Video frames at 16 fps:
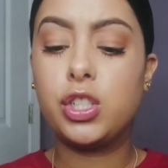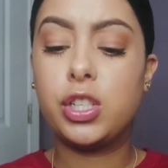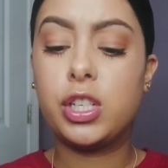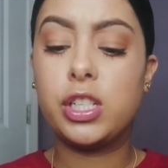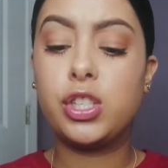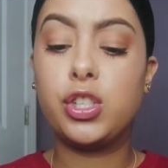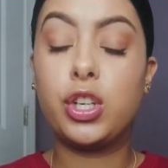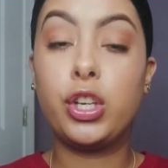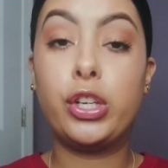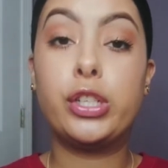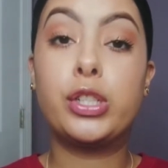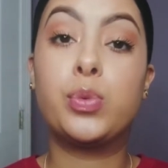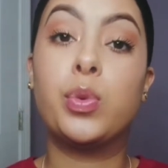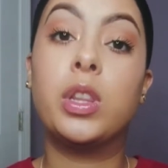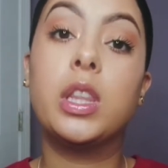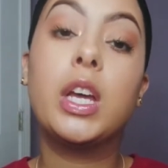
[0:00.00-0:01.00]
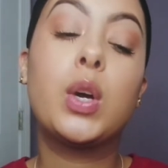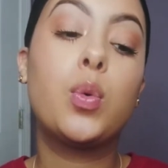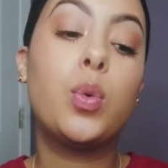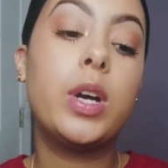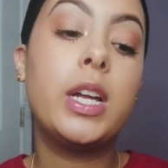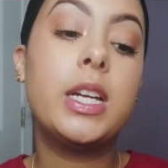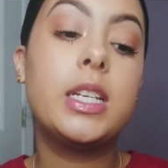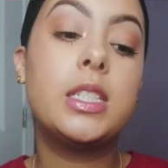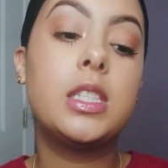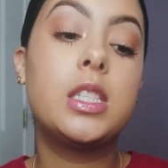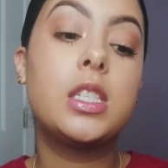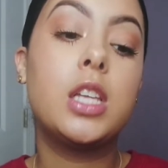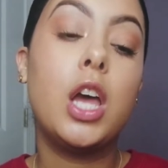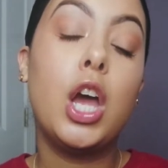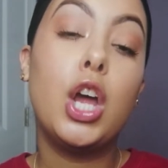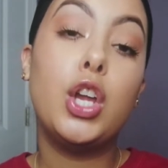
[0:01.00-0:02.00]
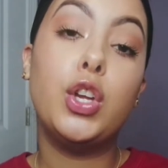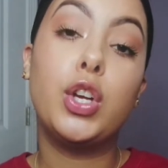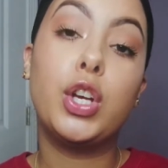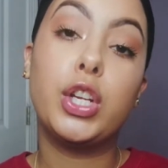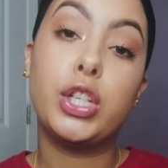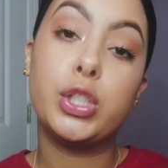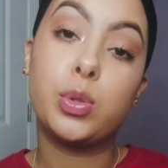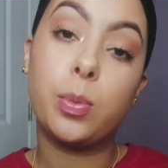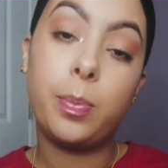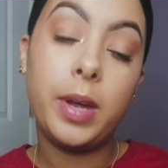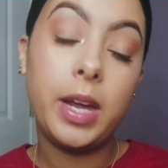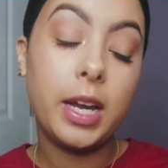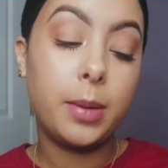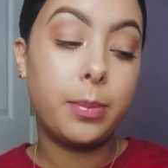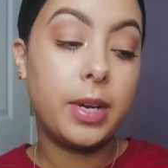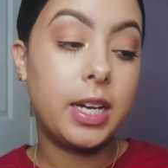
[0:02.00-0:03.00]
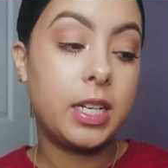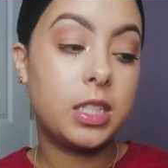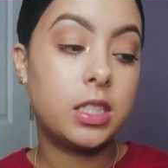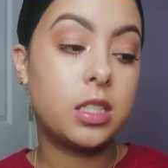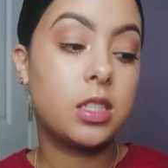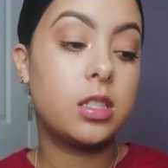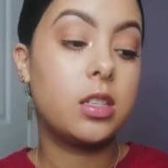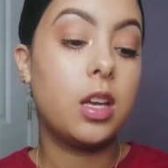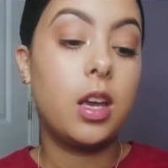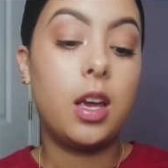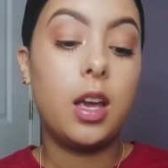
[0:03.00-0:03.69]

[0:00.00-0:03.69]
This you can use with liquids, you can use with pigments,